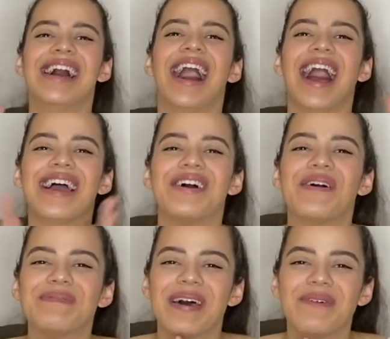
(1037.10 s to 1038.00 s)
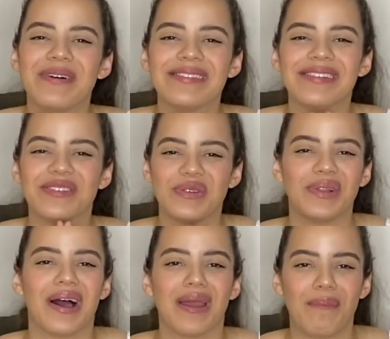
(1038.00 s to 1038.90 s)
I hope that wasn't too
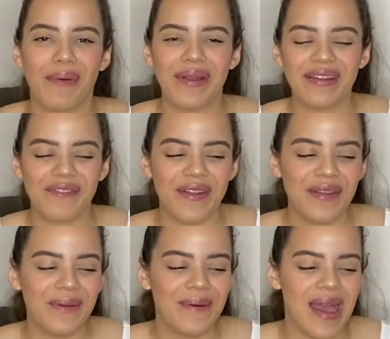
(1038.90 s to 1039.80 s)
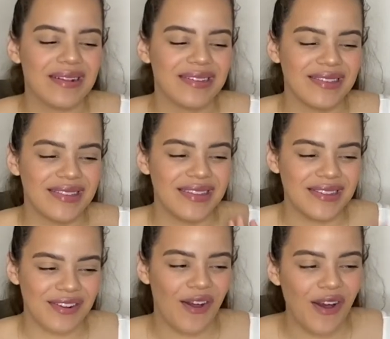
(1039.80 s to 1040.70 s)
long and boring for you. These
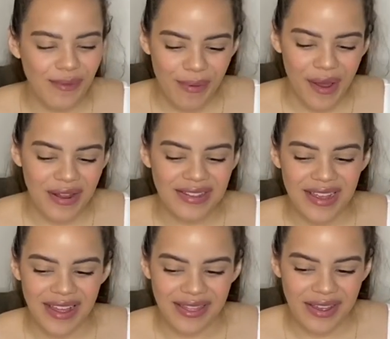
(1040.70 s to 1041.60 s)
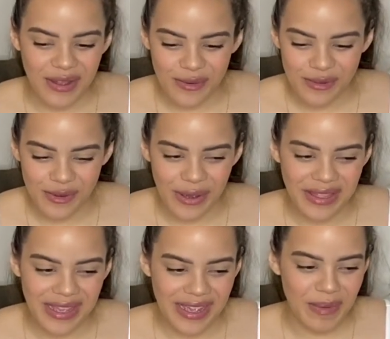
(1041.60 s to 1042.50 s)
are all products I love, so I
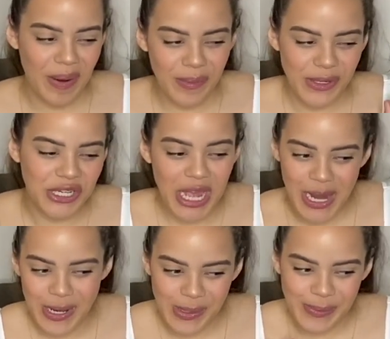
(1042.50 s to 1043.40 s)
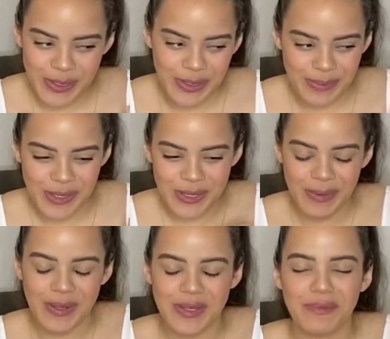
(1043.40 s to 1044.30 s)
think I probably chatted a little bit too much
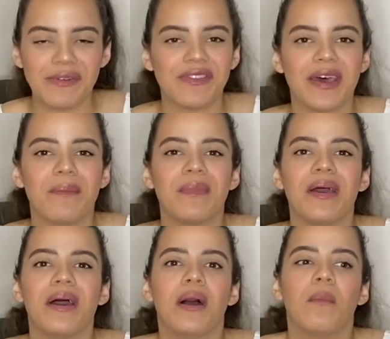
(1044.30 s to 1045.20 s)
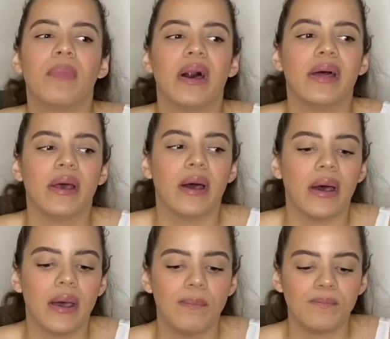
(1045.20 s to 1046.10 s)
about some of them. But
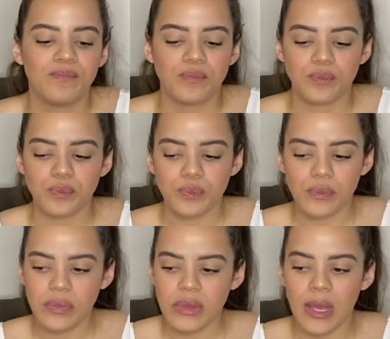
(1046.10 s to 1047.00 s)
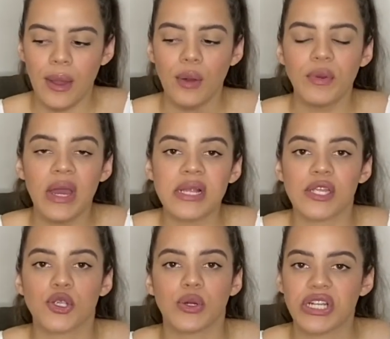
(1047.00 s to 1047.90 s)
I hope you guys
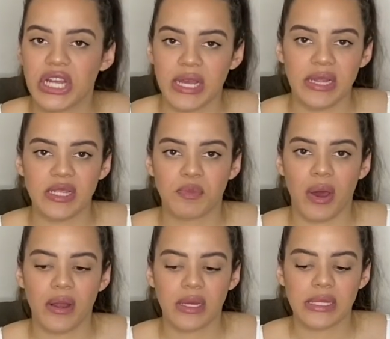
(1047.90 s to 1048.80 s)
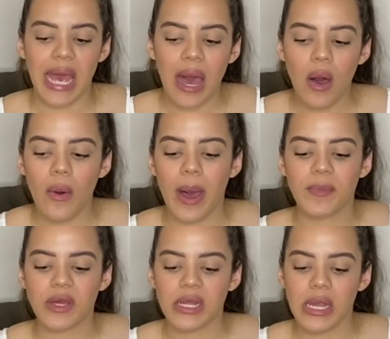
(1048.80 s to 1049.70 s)
enjoyed checking these products out. I'm
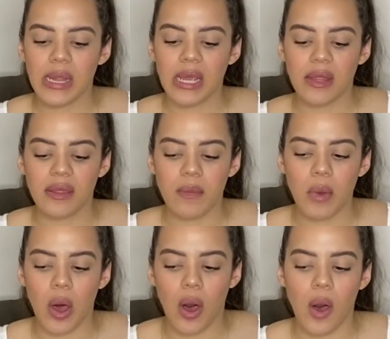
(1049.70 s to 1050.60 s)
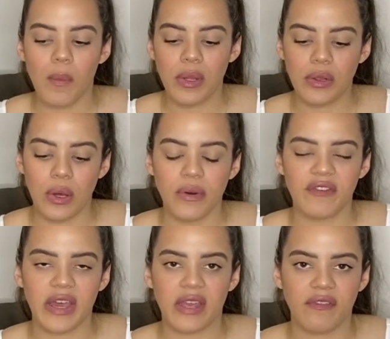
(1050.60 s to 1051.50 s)
gonna link them all below if
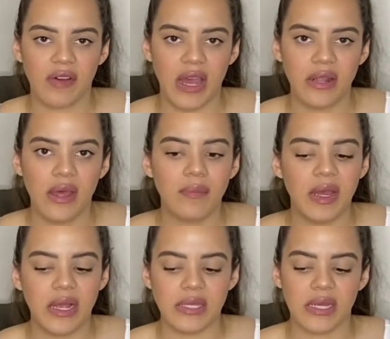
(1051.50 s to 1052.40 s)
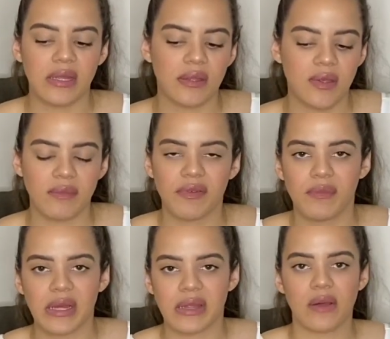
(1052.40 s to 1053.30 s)
I can find them. Like I said, some of them,
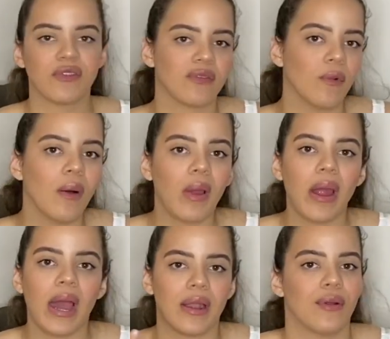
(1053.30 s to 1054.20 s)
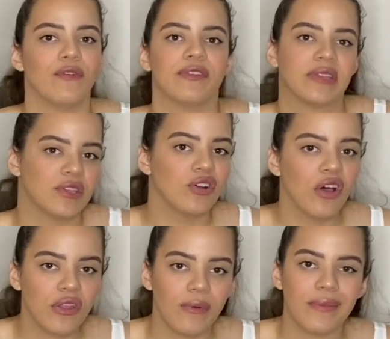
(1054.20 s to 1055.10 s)
like that one's from Walmart. I don't know if it's still on
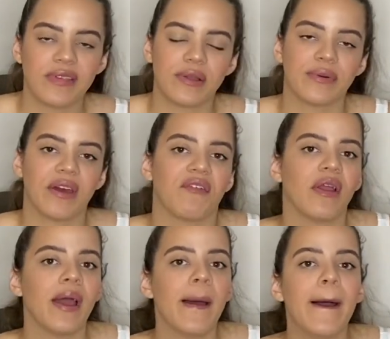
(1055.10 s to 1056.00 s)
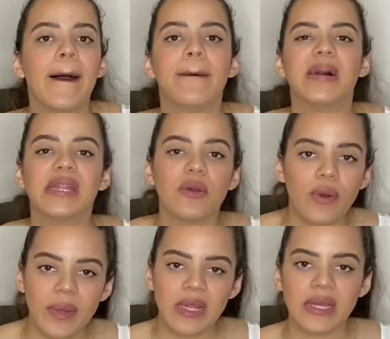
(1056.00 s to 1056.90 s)
their website or whatever, but they will
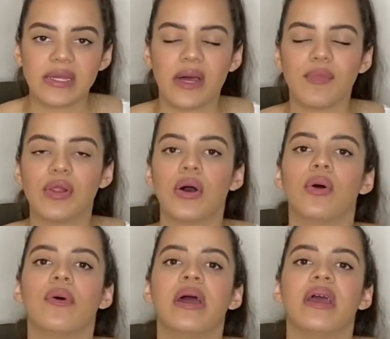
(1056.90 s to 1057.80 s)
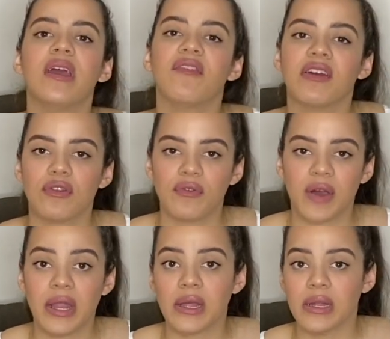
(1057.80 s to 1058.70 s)
be linked down below if I do
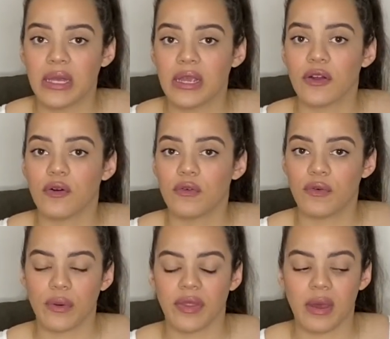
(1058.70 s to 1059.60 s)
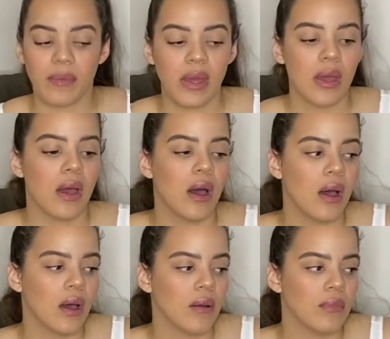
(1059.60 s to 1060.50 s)
find a link for
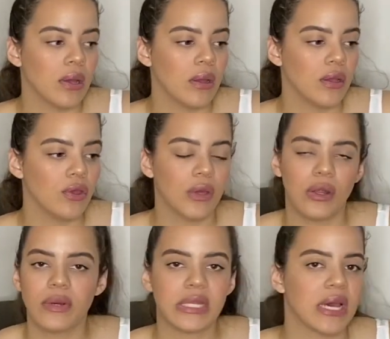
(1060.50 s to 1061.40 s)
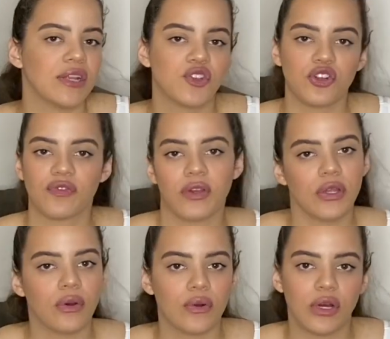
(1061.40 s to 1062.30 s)
them. You can always kind of search for
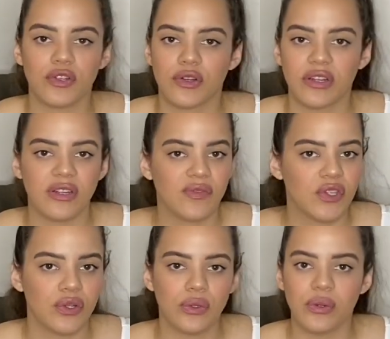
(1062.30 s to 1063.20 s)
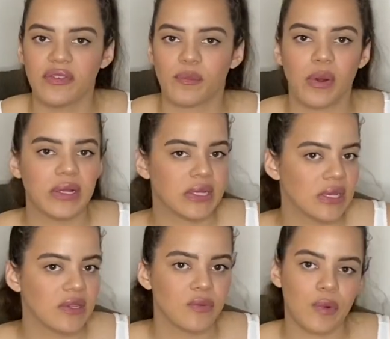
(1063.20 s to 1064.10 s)
your own alternatives too if pricing
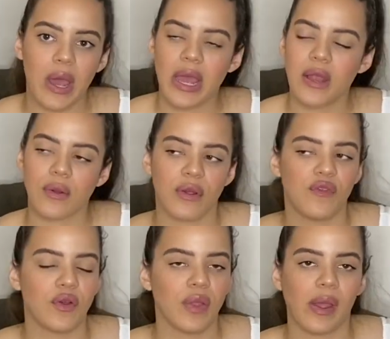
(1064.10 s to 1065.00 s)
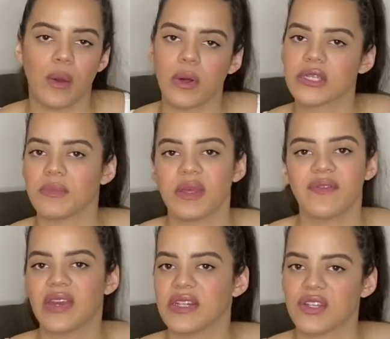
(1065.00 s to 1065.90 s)
isn't right, or if you're like, I want something
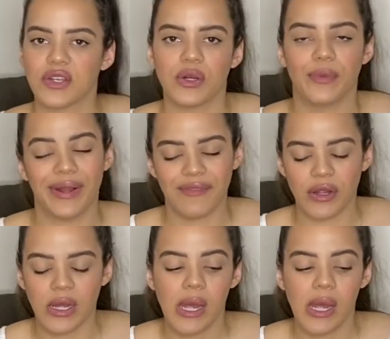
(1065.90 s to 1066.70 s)
fancier or whatever.